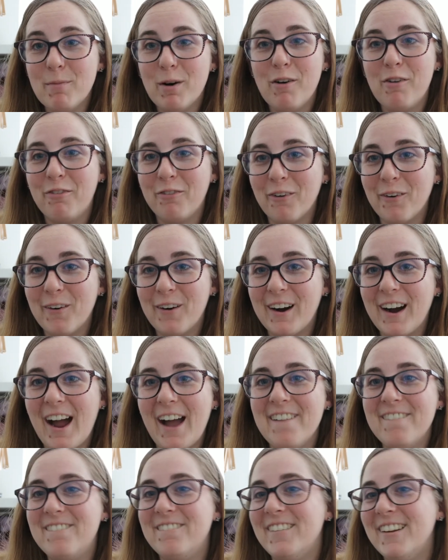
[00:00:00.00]
before
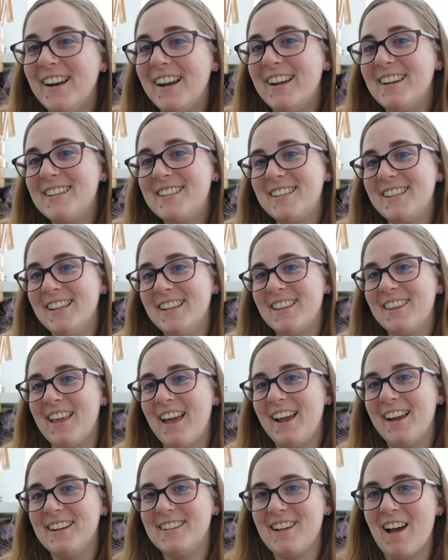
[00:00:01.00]
I finished the
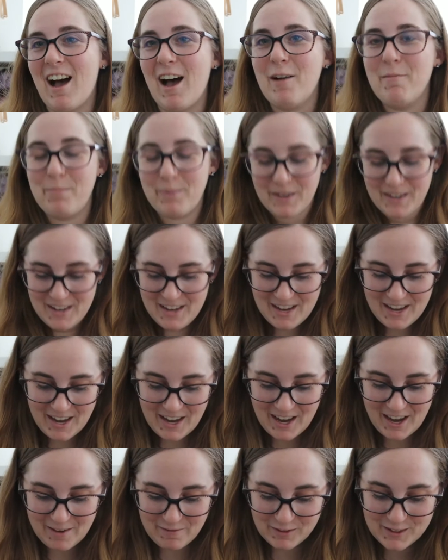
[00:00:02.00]
Thea top
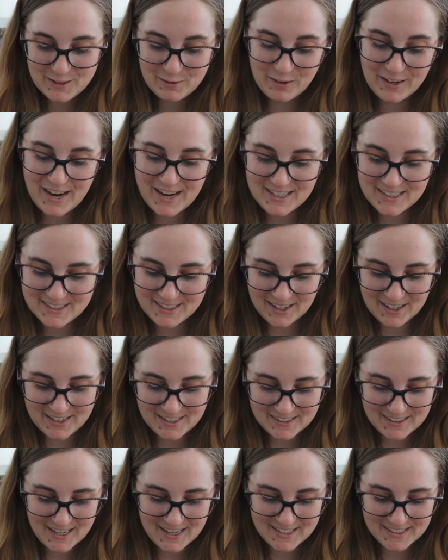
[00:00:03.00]
um, was when I
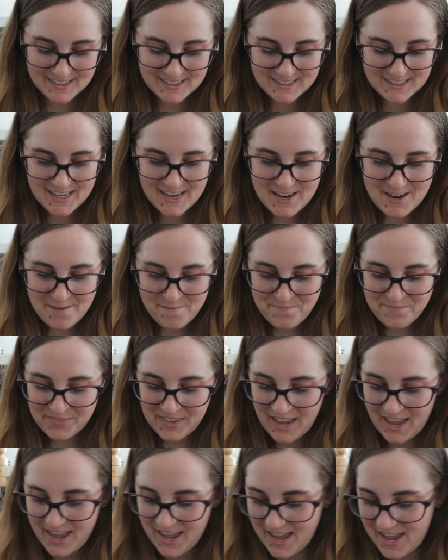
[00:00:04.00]
started this.
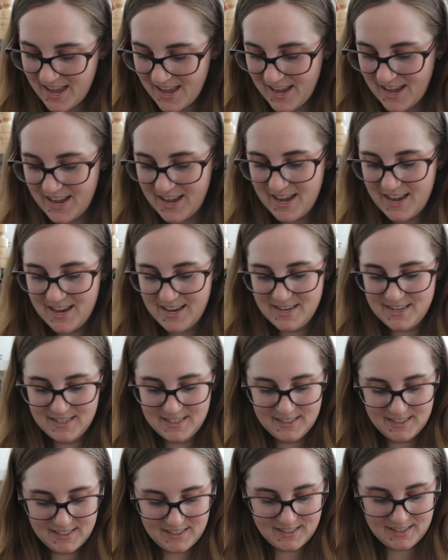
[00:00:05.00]

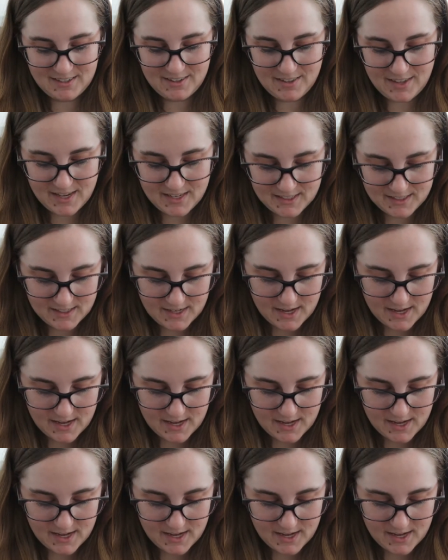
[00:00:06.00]
And this